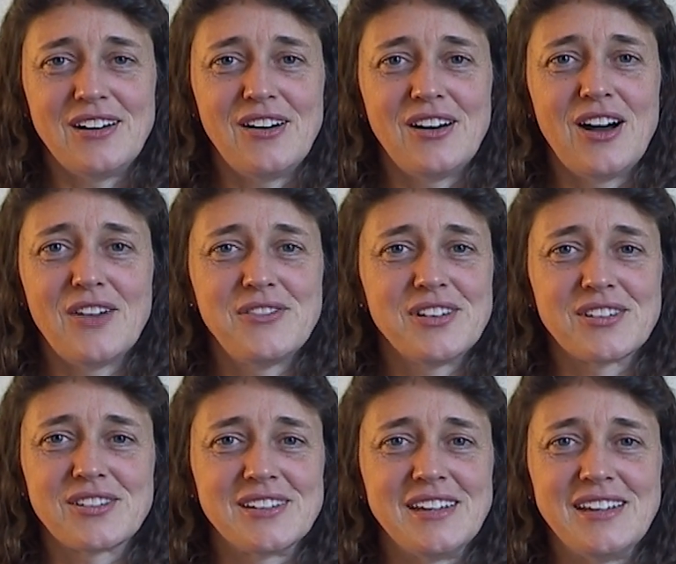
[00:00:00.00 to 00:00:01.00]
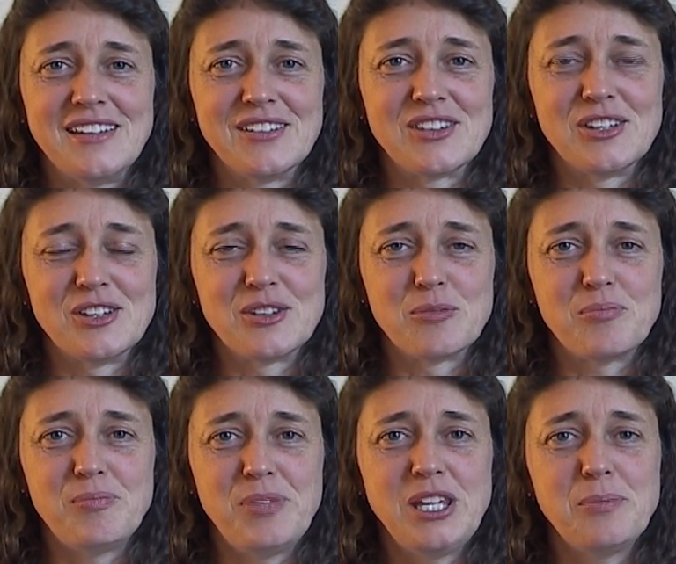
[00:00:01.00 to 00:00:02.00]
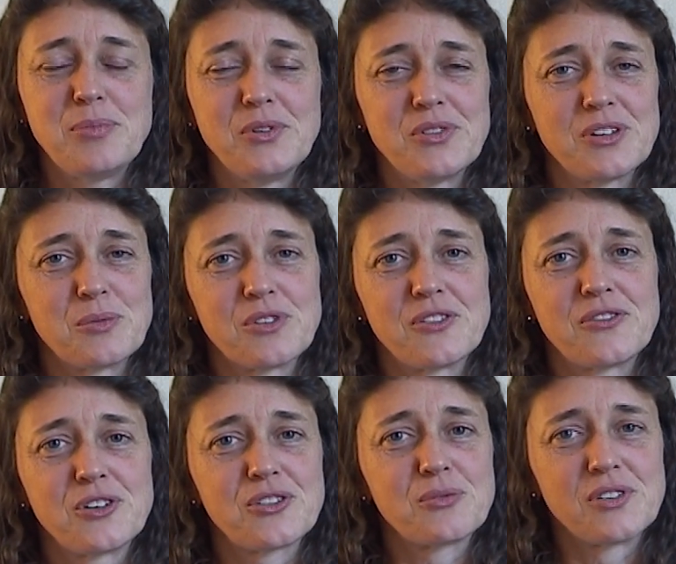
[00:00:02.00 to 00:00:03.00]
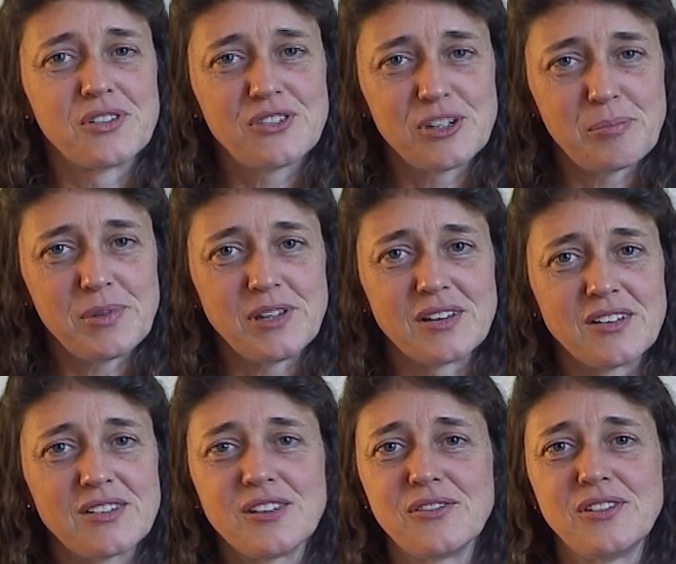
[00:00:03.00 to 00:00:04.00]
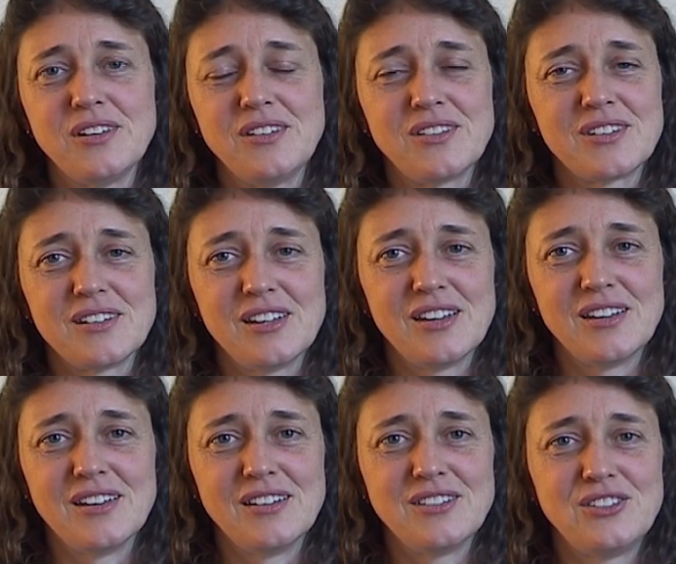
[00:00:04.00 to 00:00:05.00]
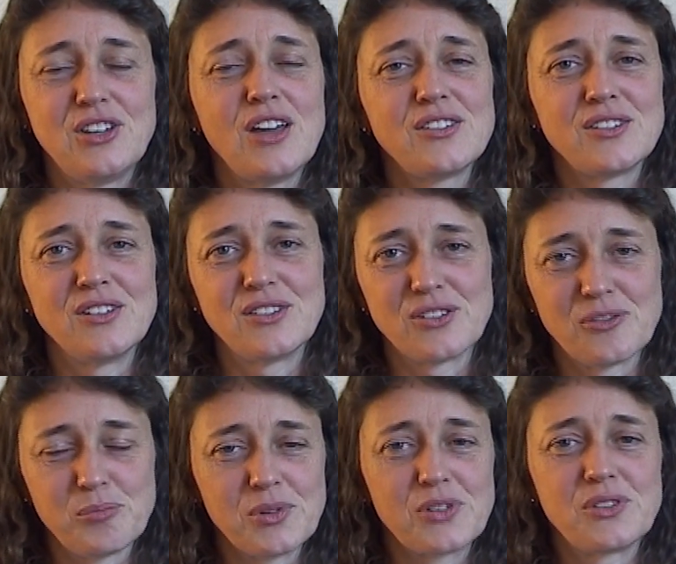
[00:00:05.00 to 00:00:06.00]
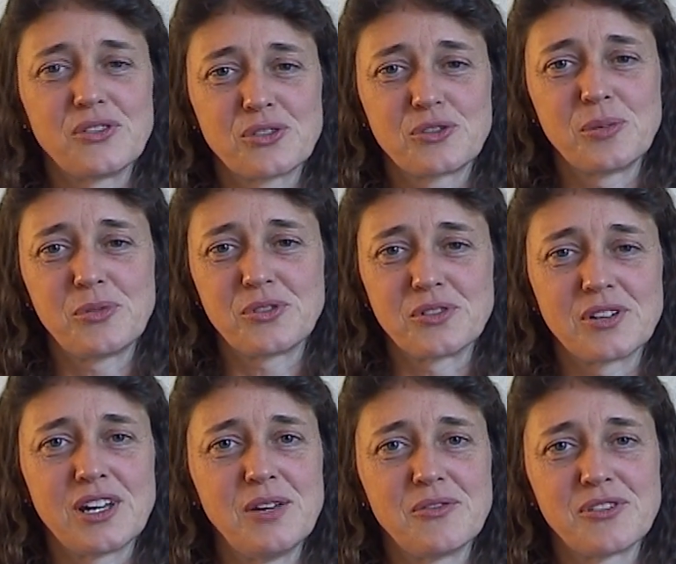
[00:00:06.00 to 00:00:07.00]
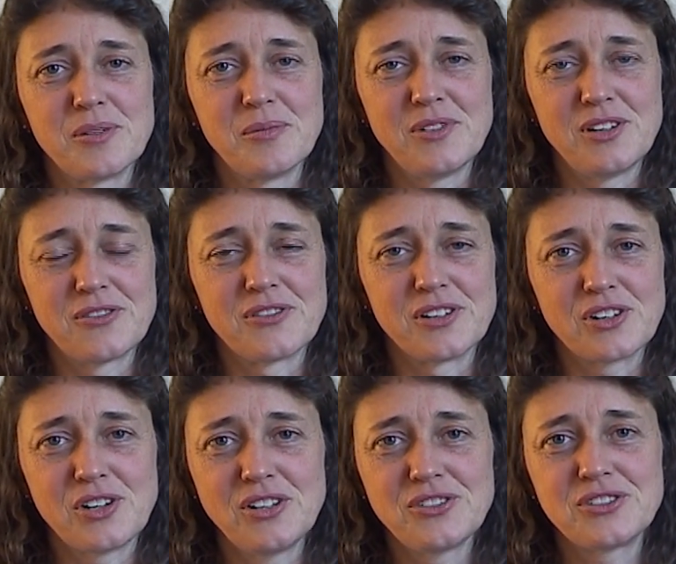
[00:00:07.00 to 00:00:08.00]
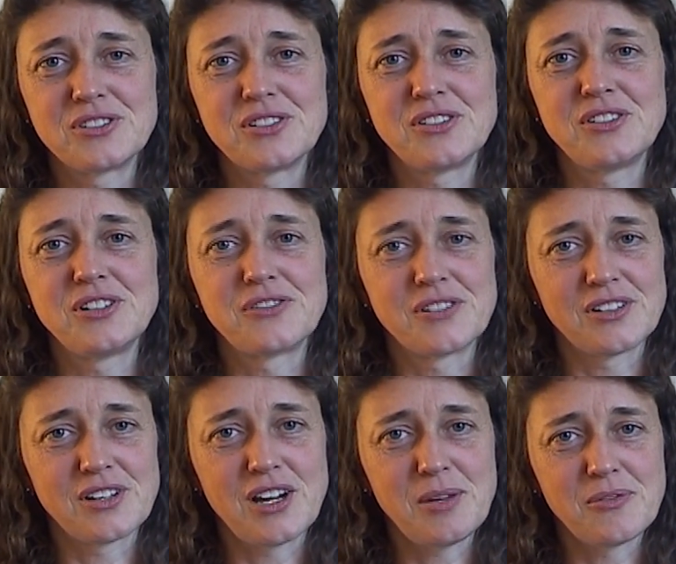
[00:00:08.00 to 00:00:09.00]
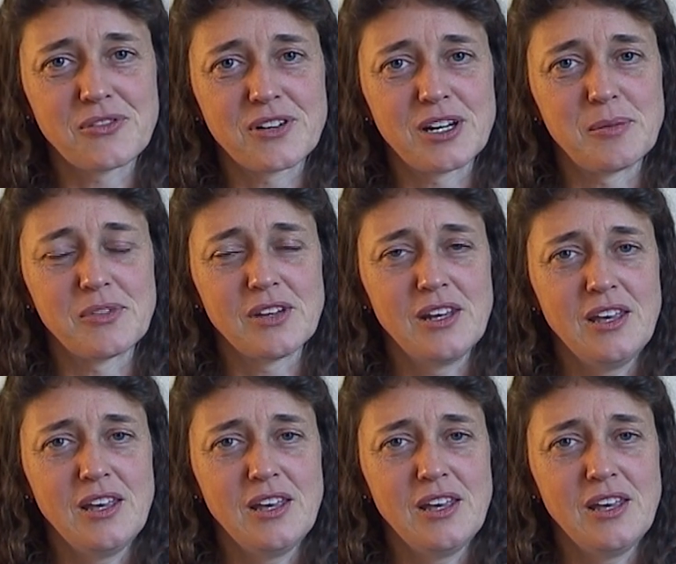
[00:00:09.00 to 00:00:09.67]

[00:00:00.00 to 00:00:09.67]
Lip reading: Obviously, the peoples that were the first recipients of these dozens of books of Scripture came from different cultures, different time frames,